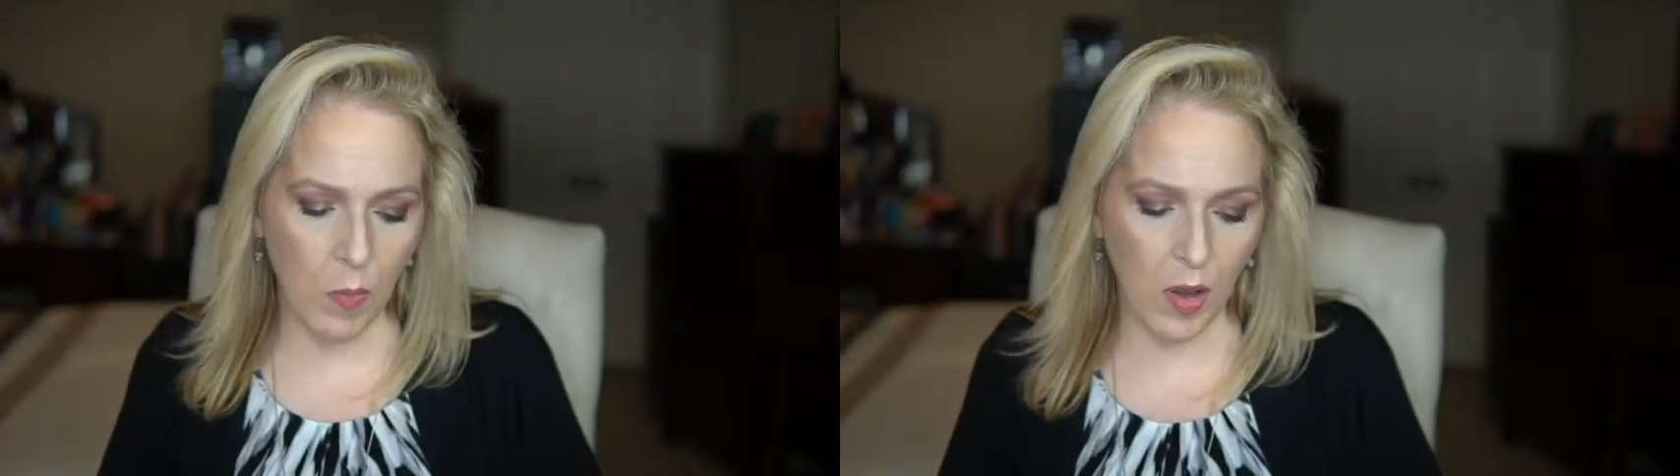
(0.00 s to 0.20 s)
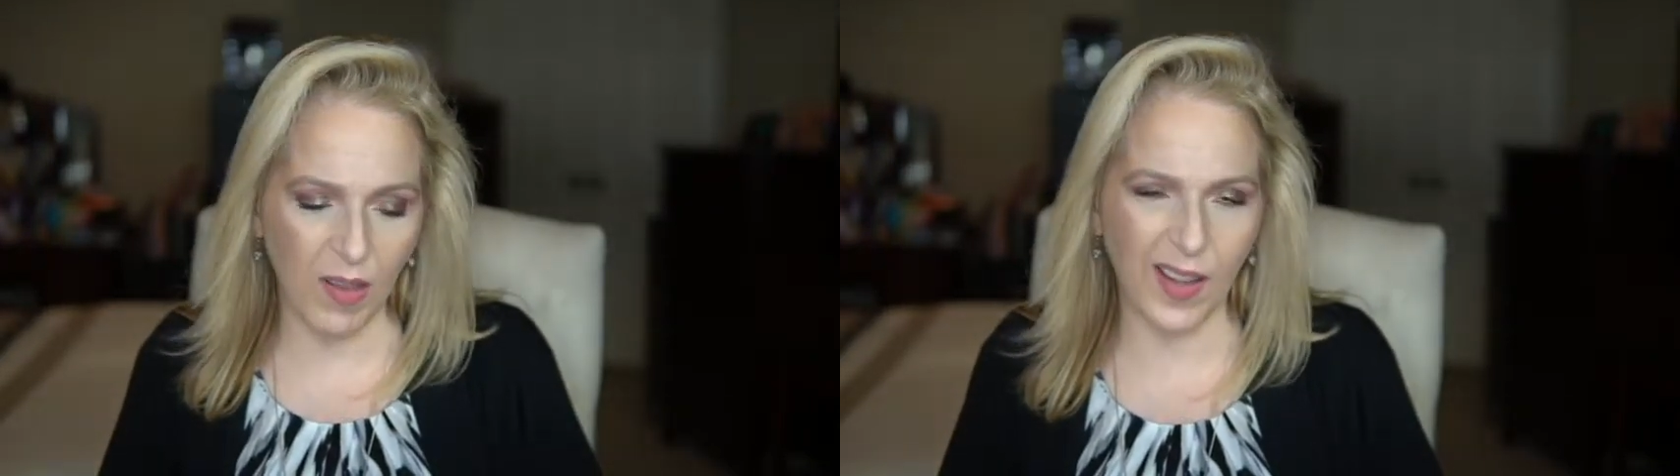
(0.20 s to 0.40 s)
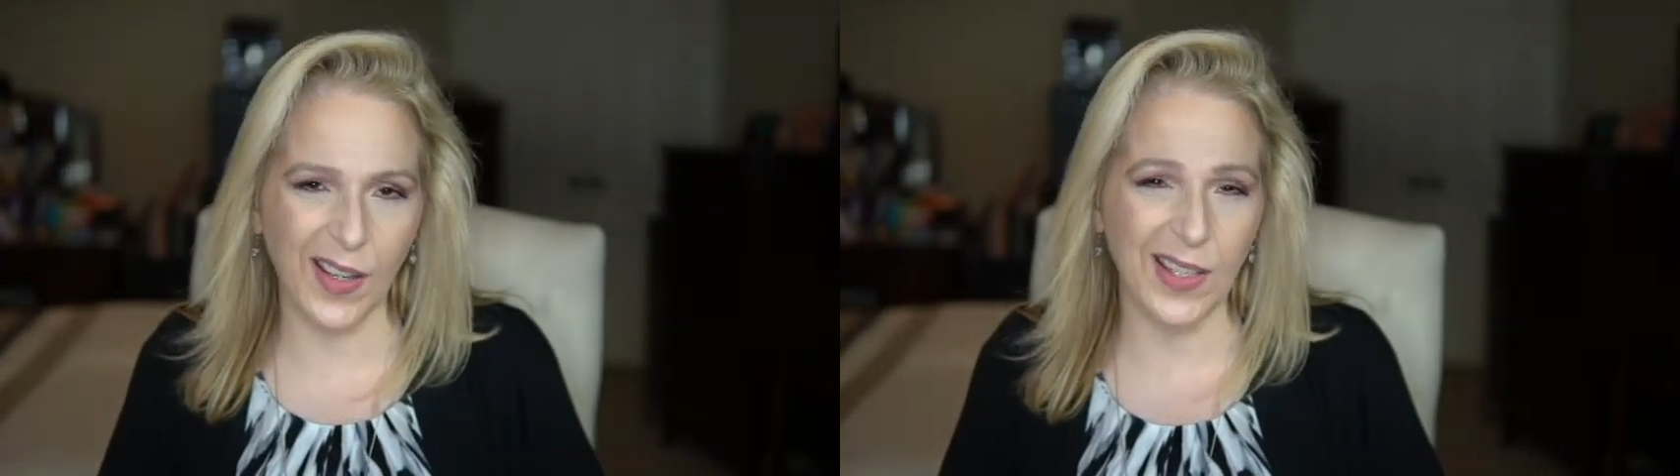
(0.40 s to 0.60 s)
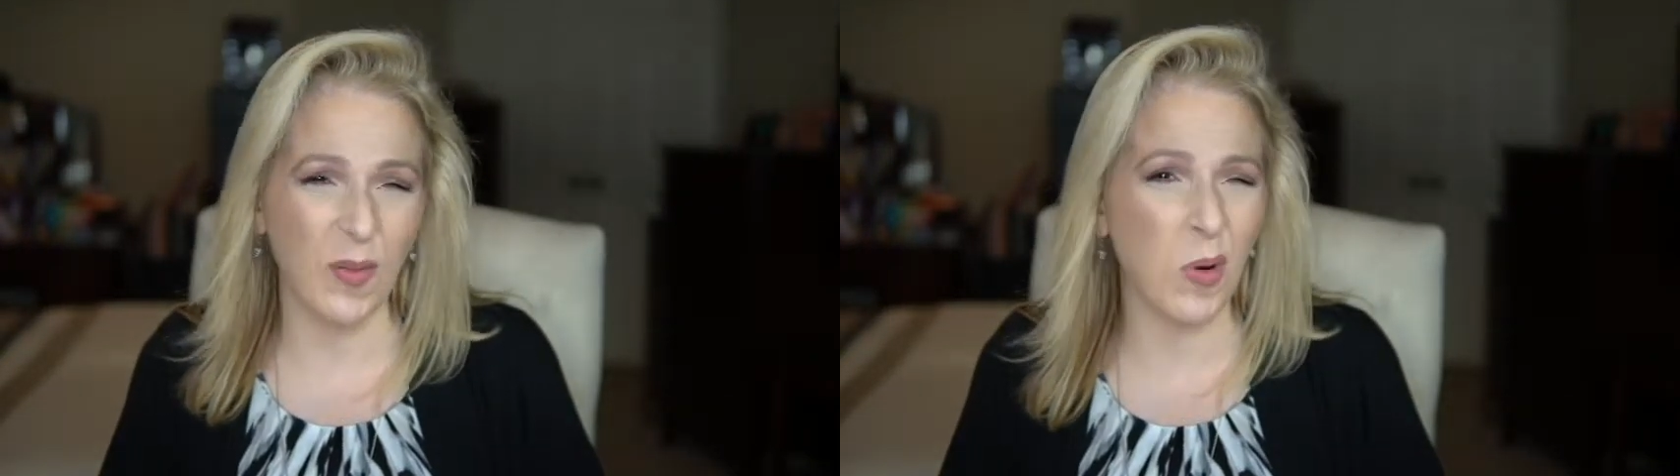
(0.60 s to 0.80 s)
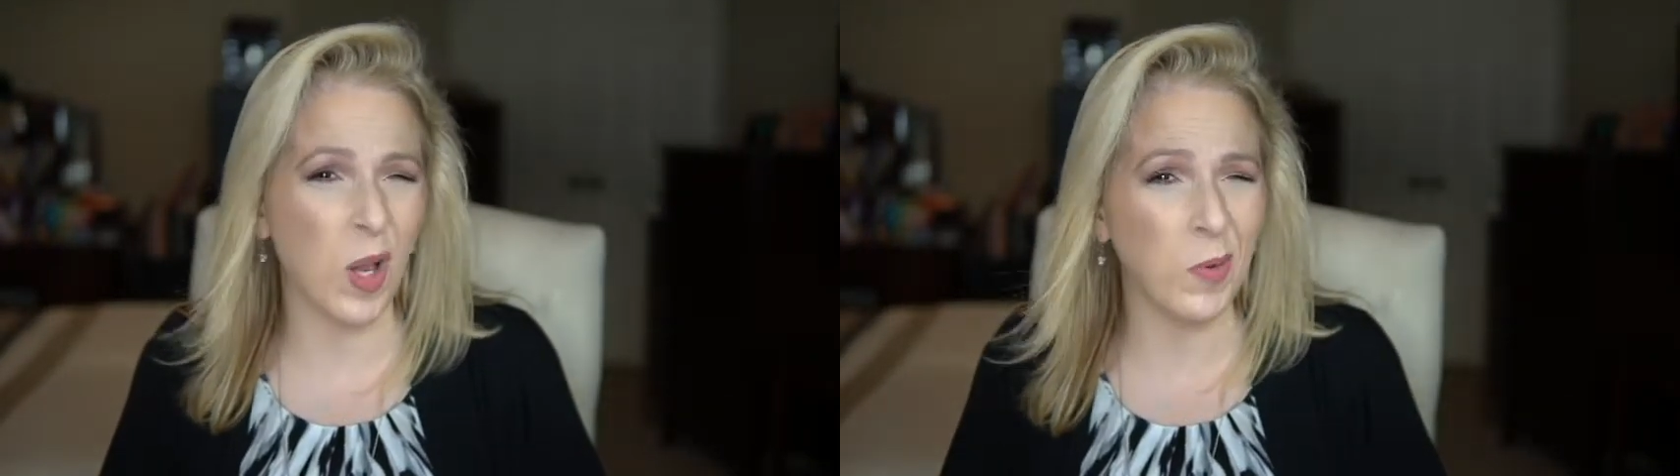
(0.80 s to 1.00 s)
But like I
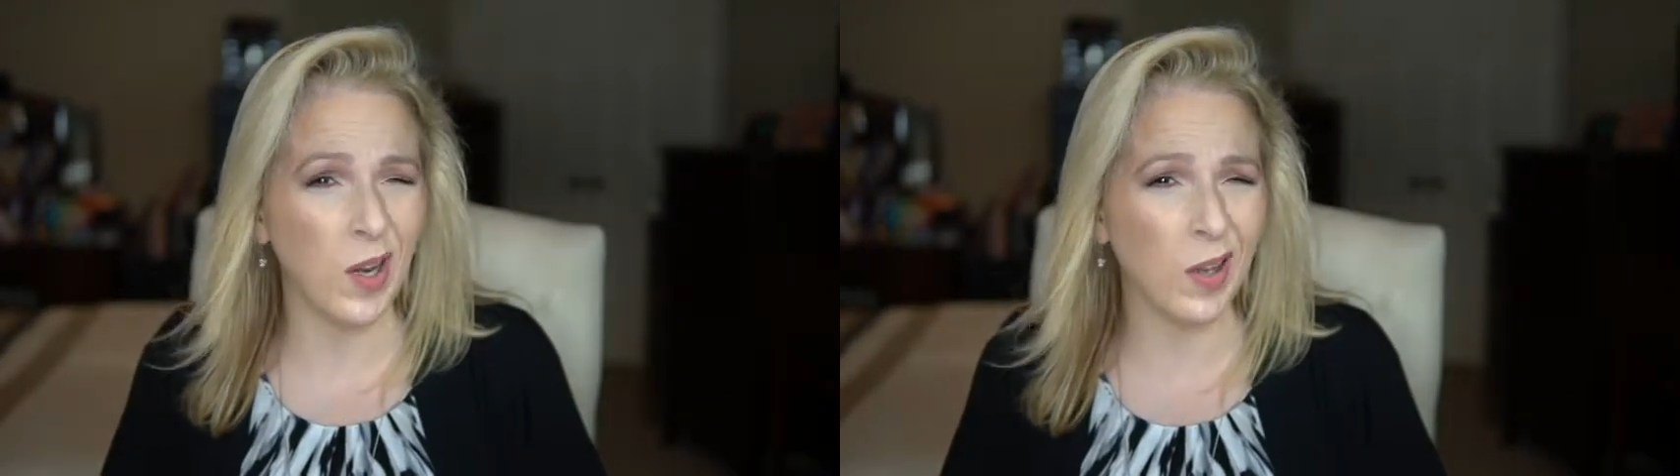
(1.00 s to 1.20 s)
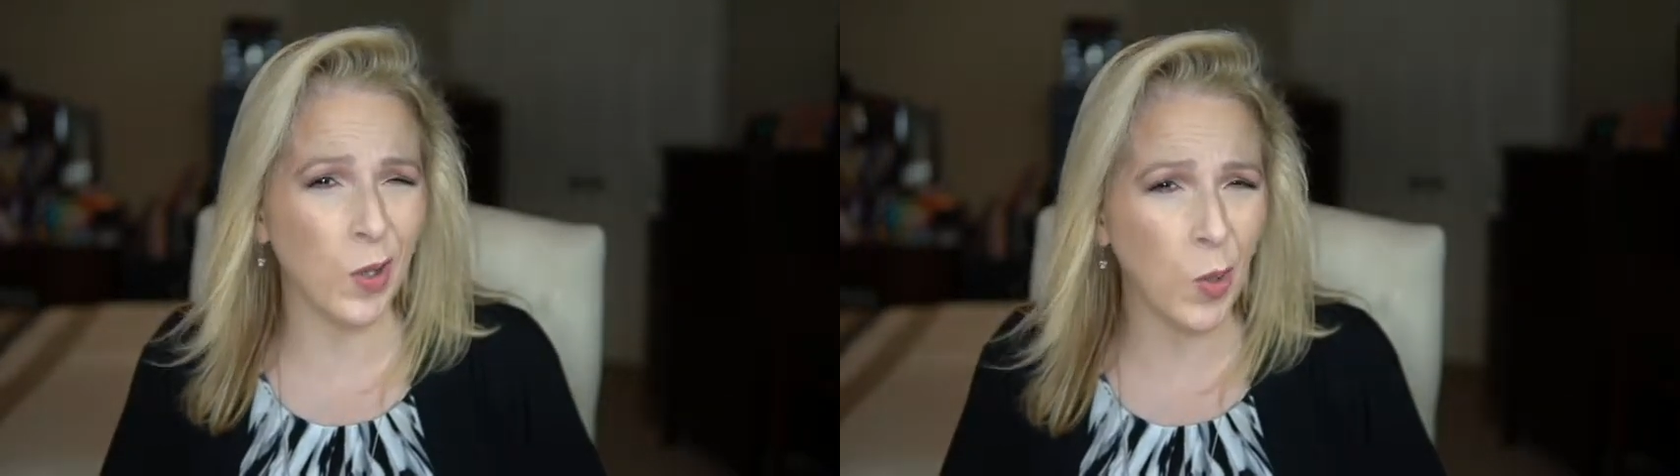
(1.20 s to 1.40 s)
said, probably not going